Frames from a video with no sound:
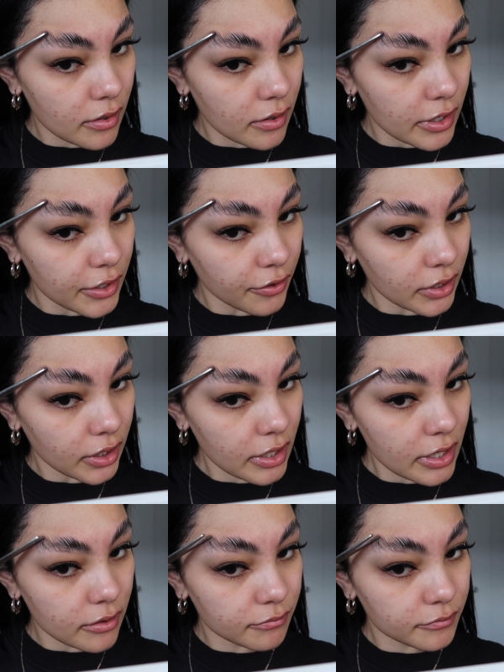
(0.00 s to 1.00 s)
and you're gonna
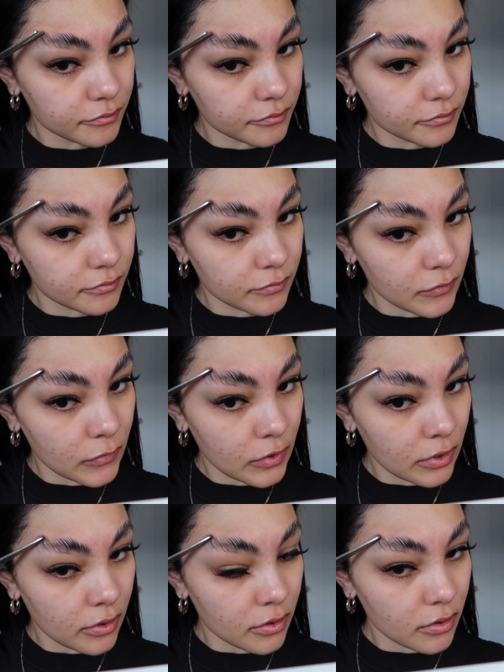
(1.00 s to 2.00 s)
cut.
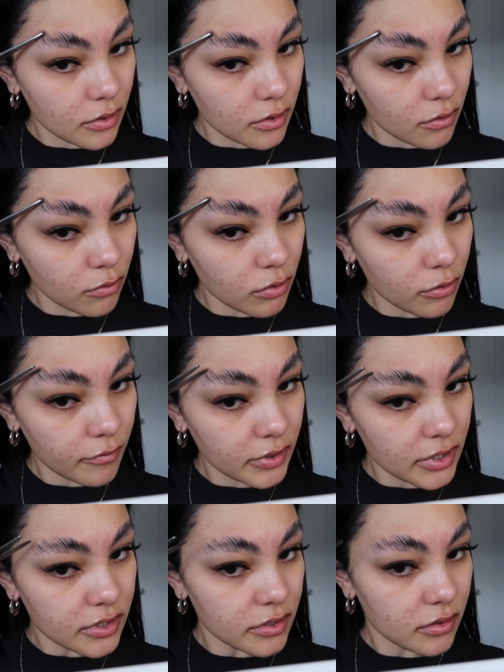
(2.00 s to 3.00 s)
Oh,
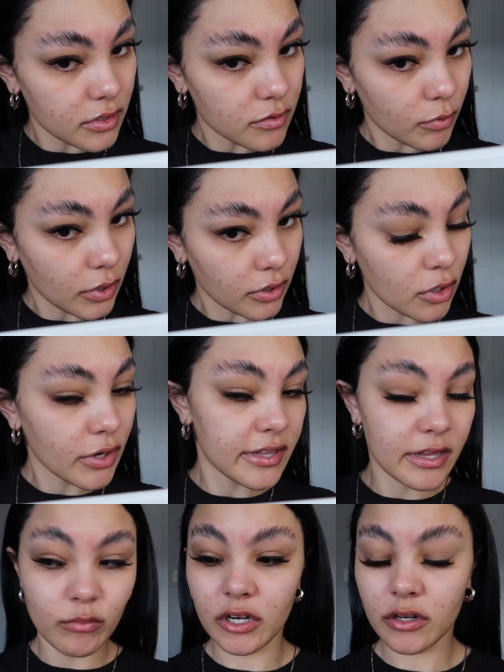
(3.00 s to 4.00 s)
hopefully these work. Okay,
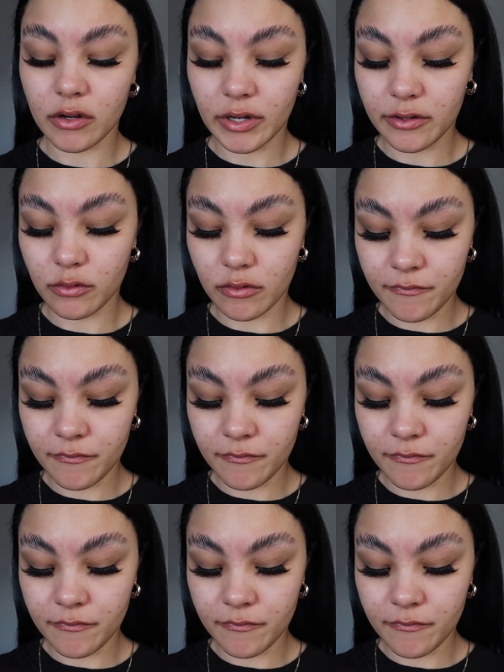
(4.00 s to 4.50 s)
they work. Okay, cool.